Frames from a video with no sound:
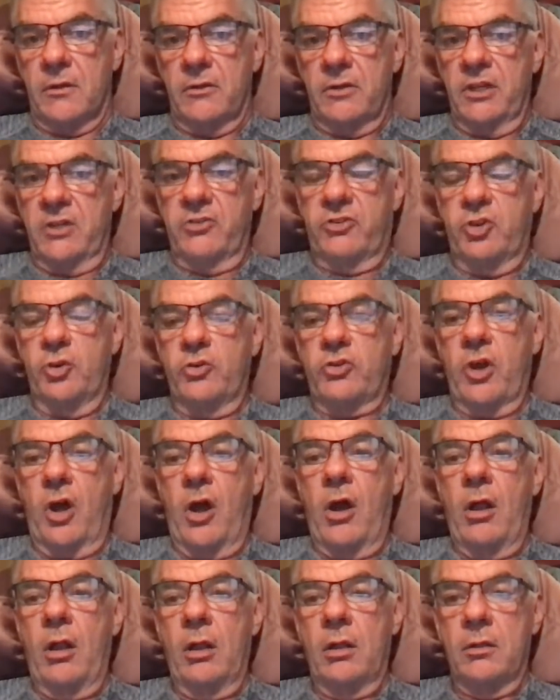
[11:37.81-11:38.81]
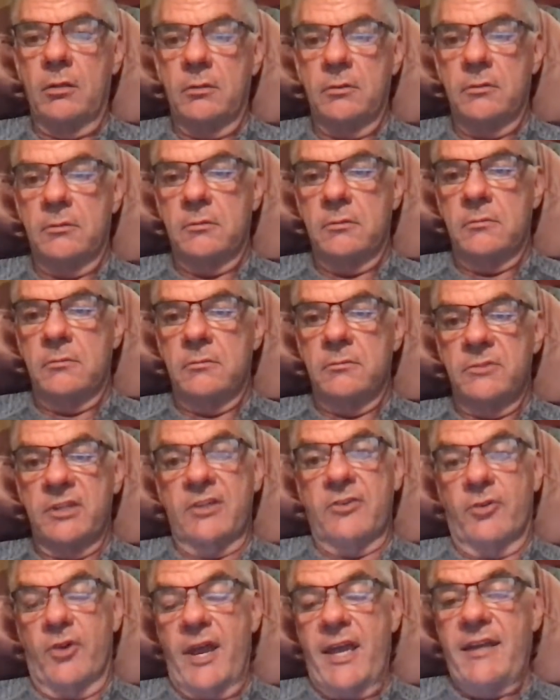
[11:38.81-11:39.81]
Didn't Too Tall?
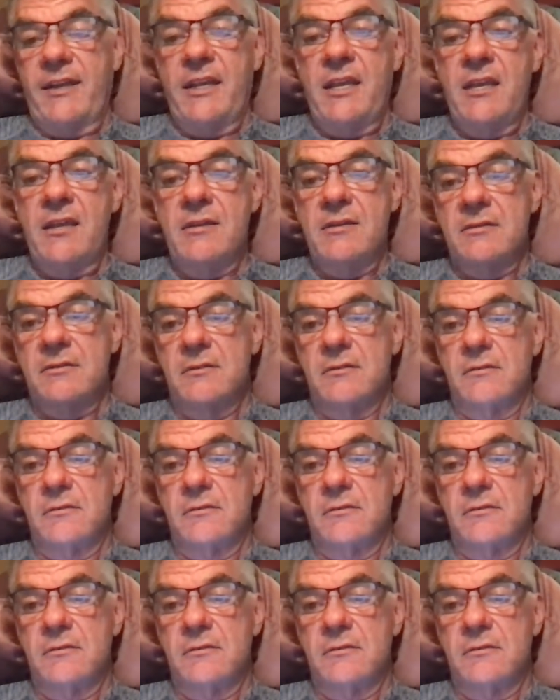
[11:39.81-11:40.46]
Didn't Randy?